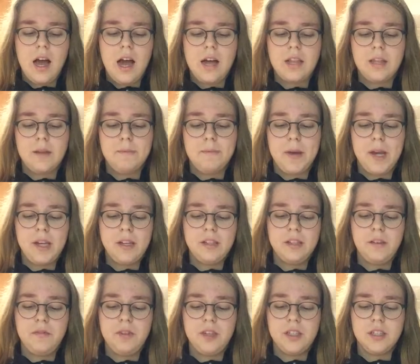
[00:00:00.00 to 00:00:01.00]
At the
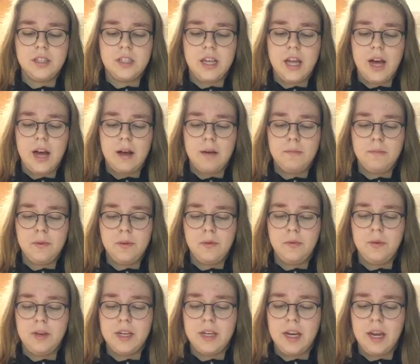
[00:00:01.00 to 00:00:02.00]
base of the slab,
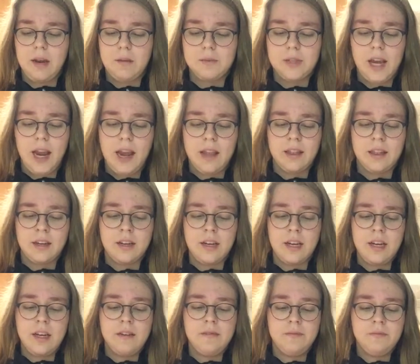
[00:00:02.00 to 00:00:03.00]
we named
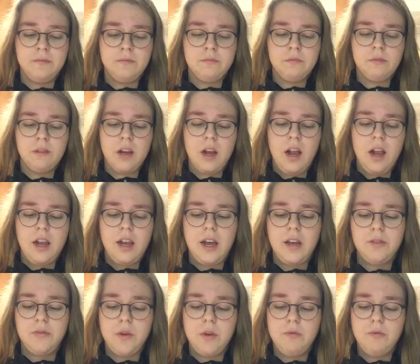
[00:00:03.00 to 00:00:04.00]
Anthony,
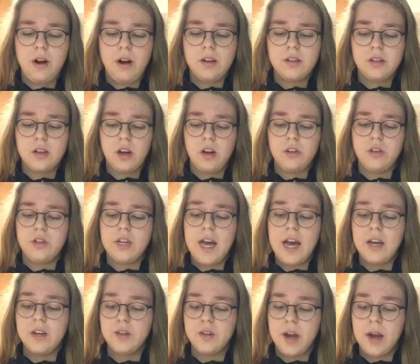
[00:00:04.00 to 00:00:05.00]
lie 3 rocks called
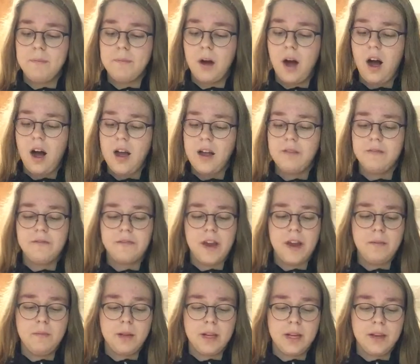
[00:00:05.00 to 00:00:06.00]
Dad, Grandpa, and
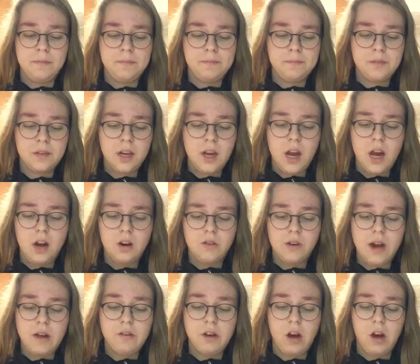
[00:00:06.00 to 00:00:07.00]
Family. A
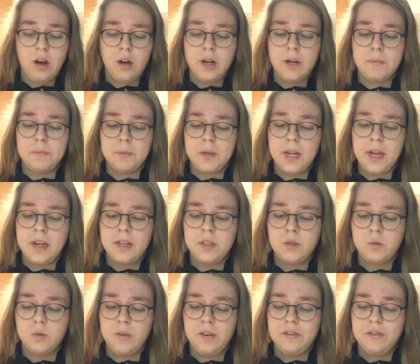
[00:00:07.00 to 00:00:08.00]
groundhog
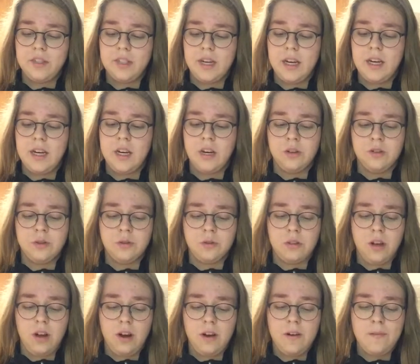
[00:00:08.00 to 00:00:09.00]
complains we've stayed here too
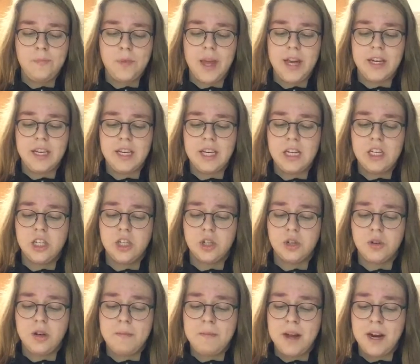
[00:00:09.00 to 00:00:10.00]
long, and geese
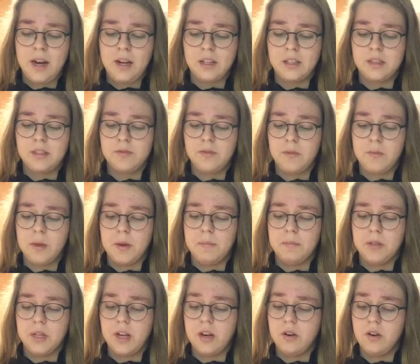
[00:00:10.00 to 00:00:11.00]
scream at us from the
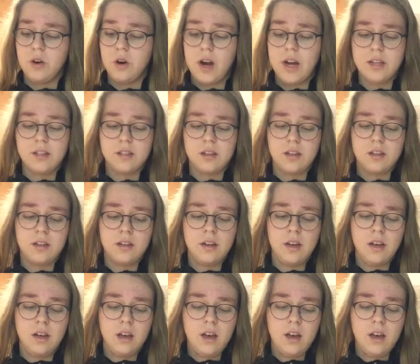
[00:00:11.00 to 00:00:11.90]
blood horizon.